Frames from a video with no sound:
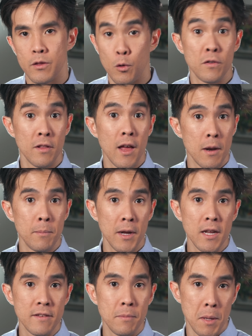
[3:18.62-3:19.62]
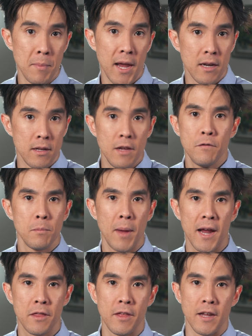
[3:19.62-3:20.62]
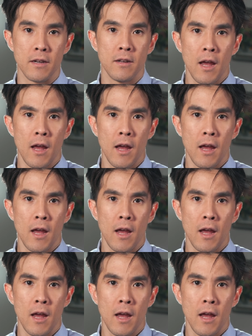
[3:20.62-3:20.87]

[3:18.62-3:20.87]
There was a lot of money to be made, even back then,